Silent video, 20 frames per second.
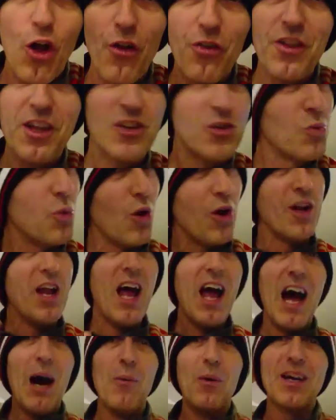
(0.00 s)
not this one.
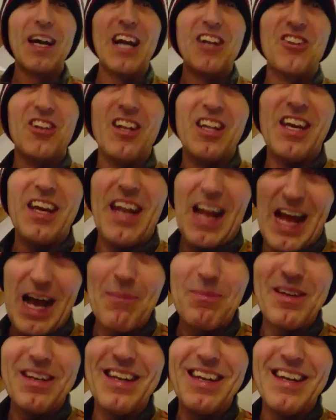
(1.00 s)
And we'll catch you later. Happy